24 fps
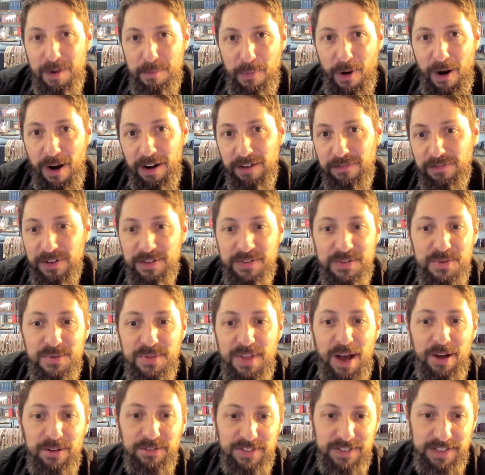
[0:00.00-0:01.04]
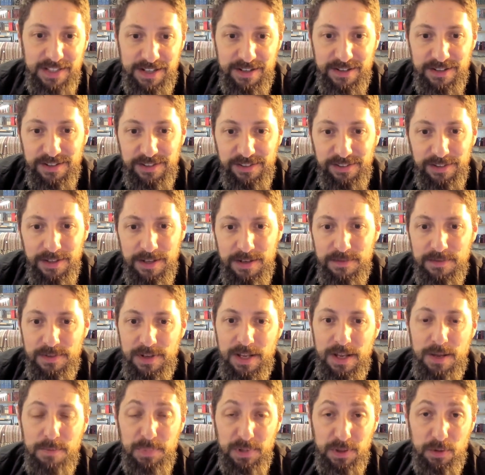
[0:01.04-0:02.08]
apart for 2,000 years,
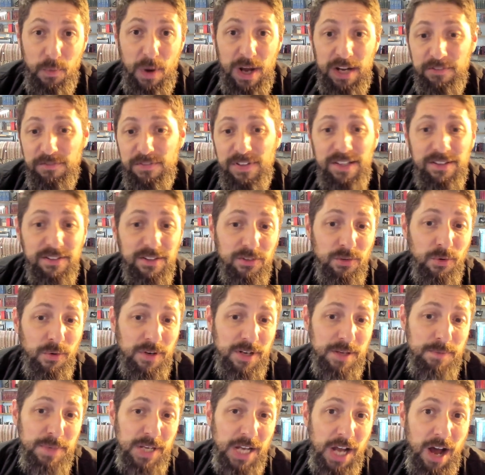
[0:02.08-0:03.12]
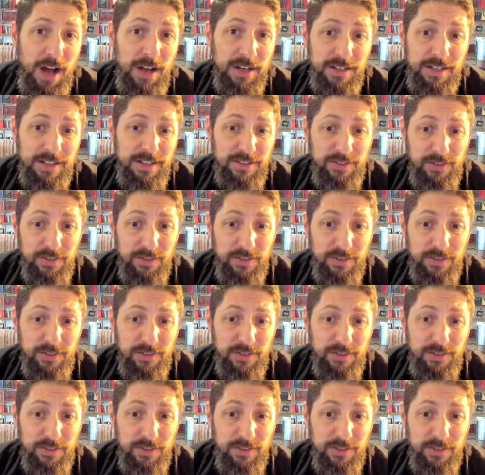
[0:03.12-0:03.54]
but the wedding feast has already begun.